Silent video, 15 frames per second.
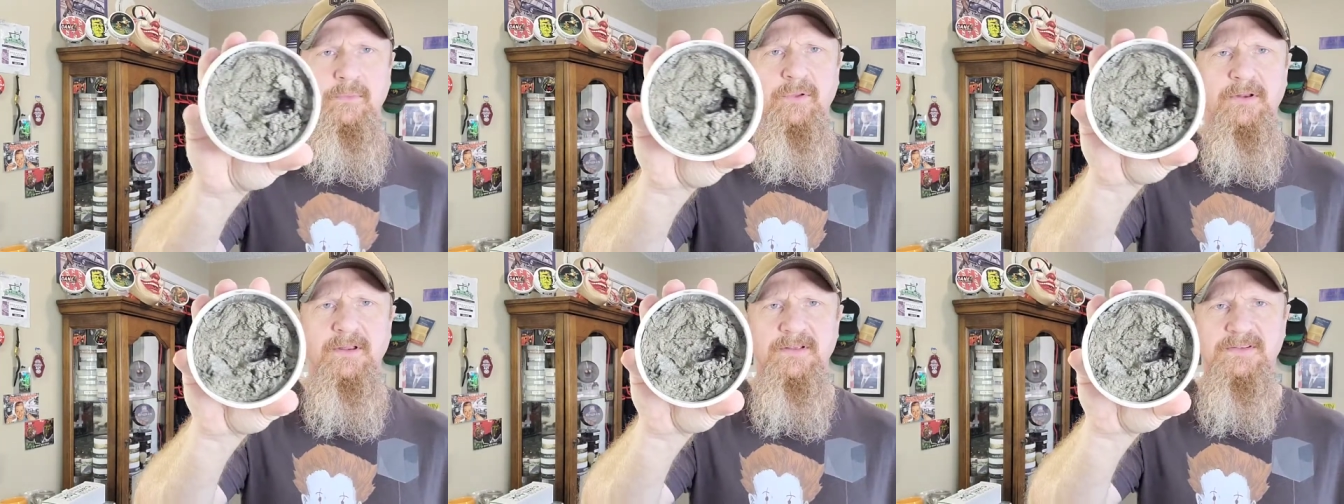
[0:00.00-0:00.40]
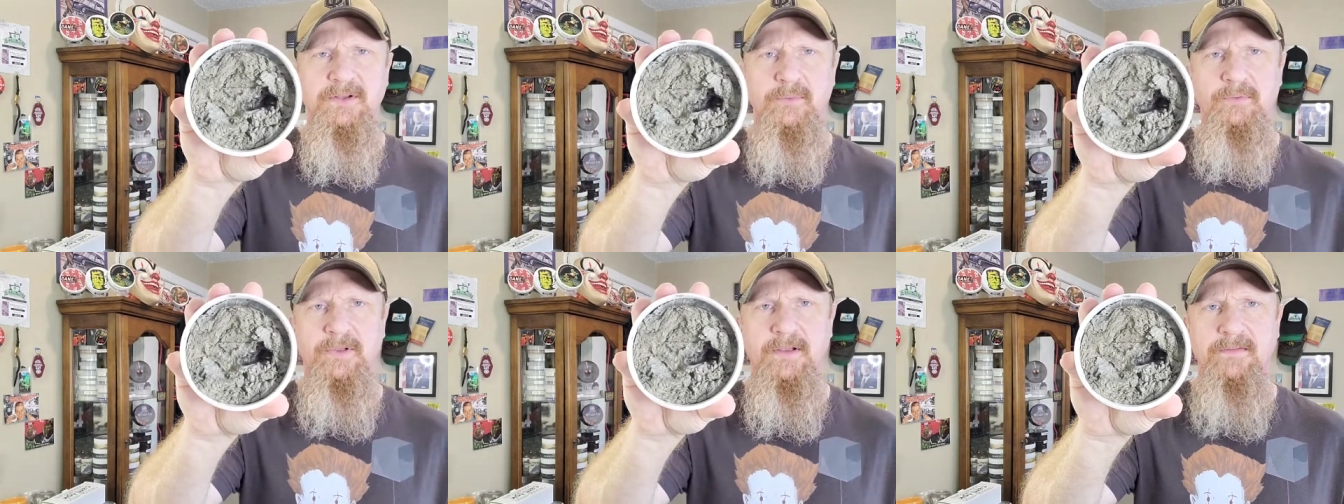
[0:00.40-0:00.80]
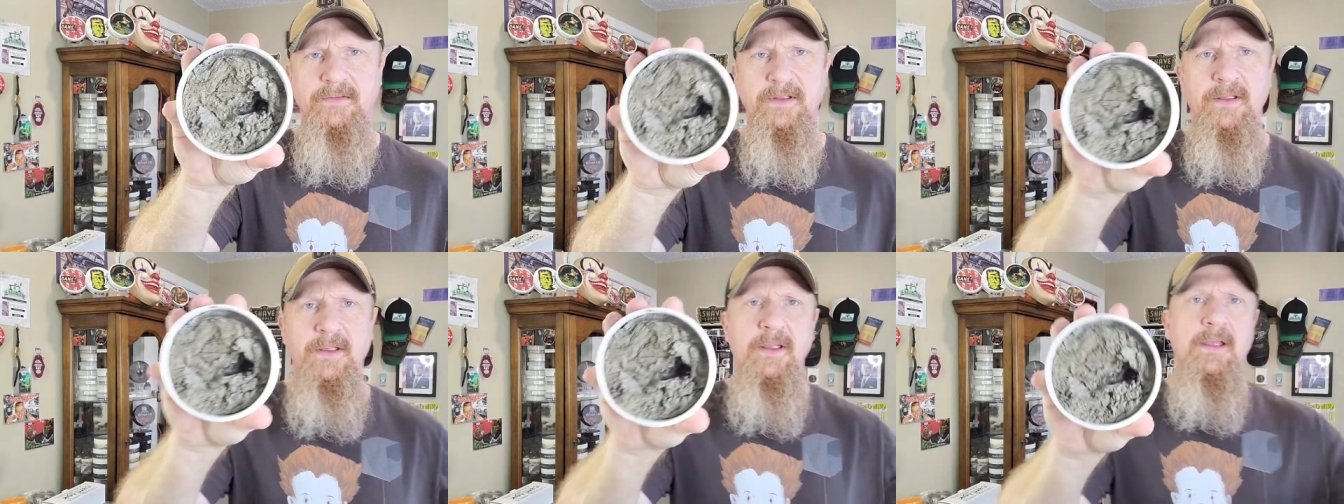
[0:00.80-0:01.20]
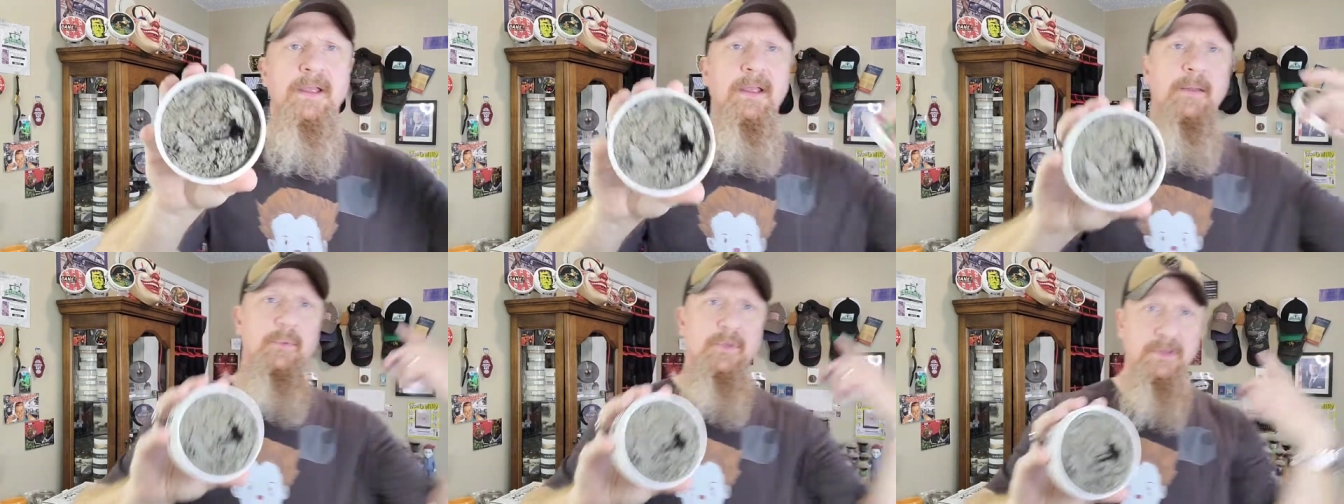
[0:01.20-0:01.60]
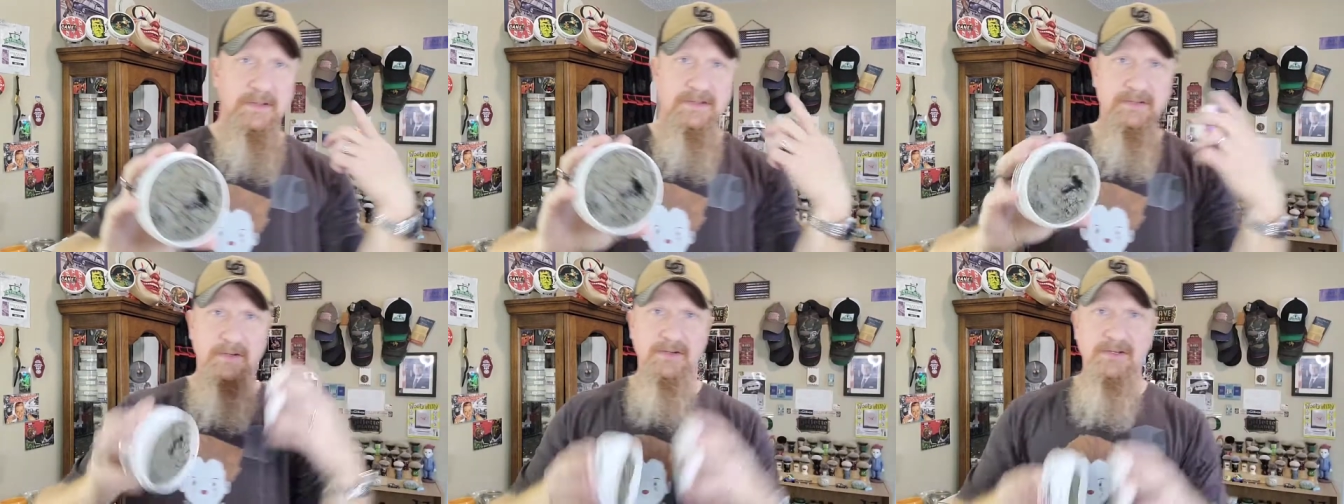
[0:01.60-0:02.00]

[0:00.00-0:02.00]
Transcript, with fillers: plenty of soap left and plenty of Star